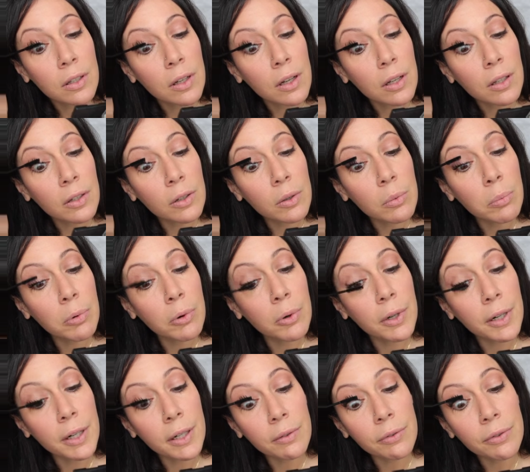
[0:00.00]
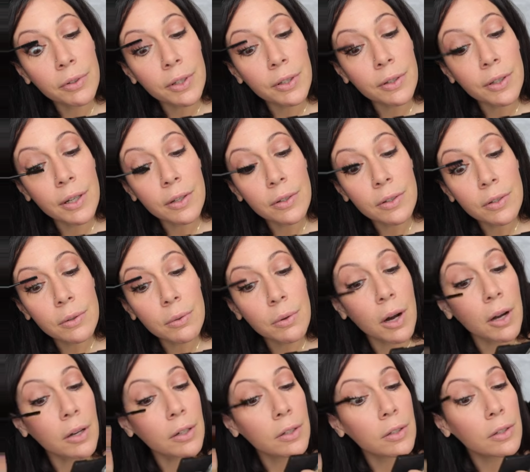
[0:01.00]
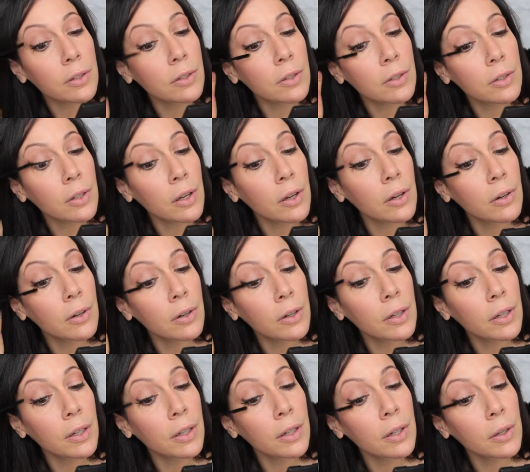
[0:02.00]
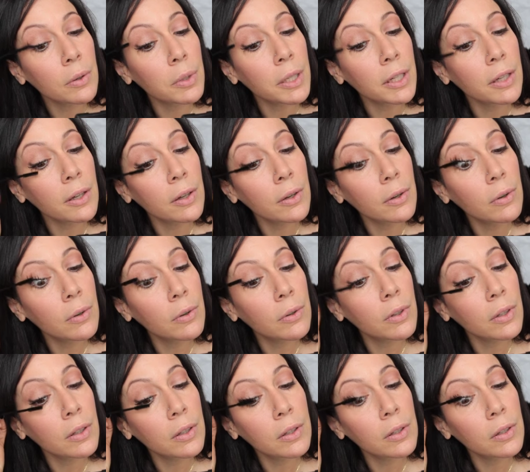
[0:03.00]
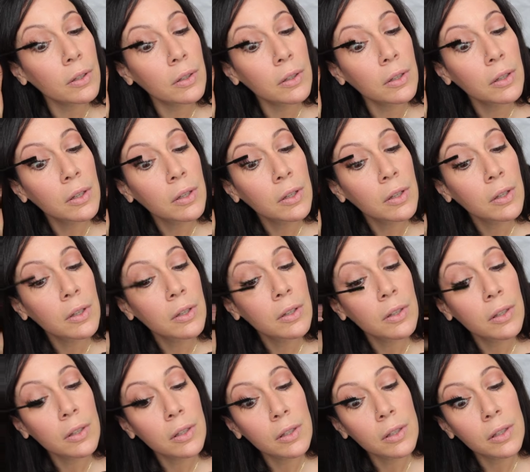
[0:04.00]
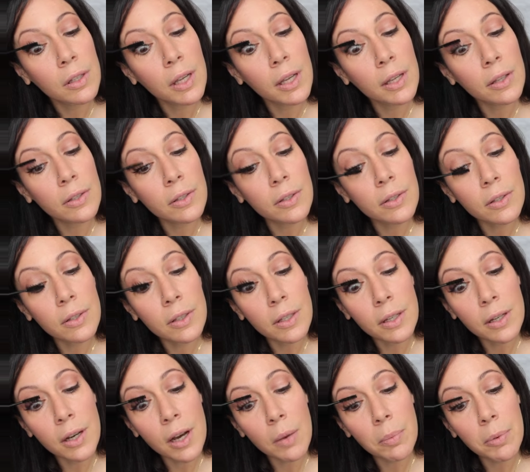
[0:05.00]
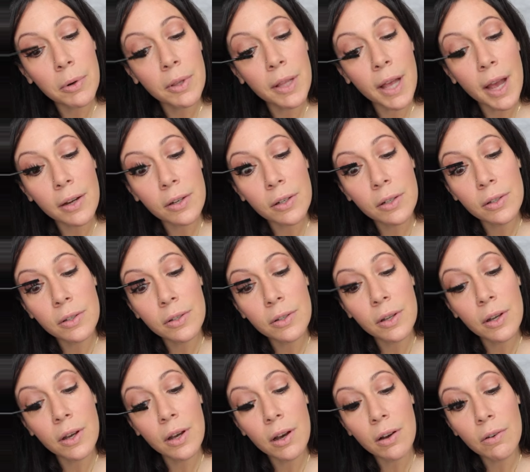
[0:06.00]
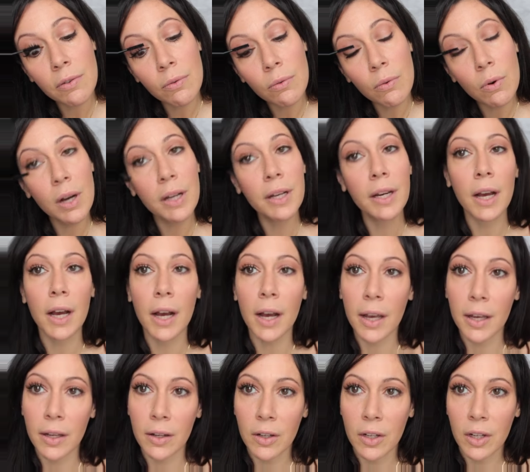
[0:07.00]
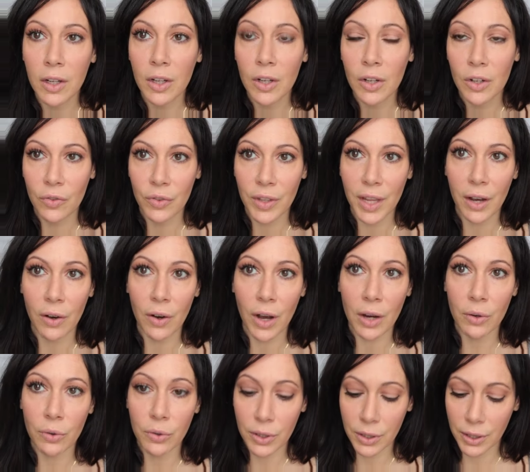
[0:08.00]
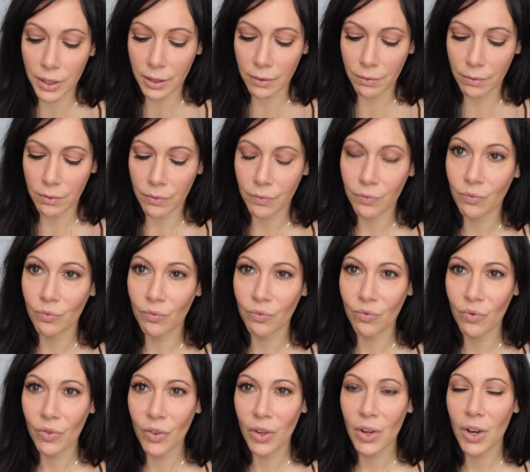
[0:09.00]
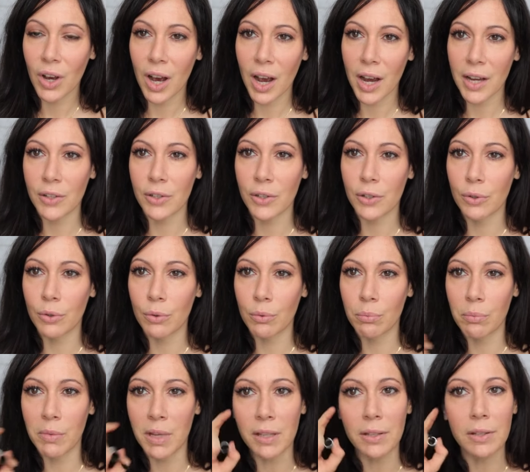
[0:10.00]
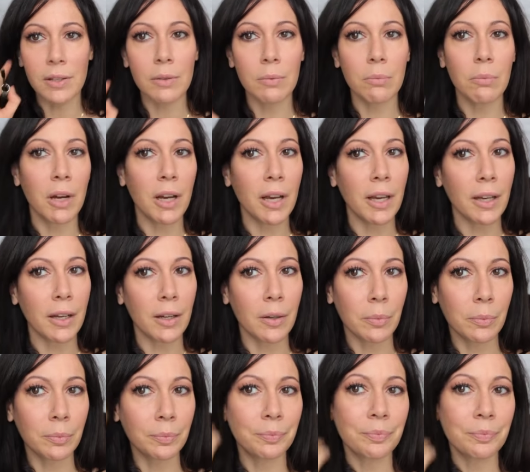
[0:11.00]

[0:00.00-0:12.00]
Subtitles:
a little boring for you guys to watch. So here we go. That's the upper lashes of one eye. Now I do miss my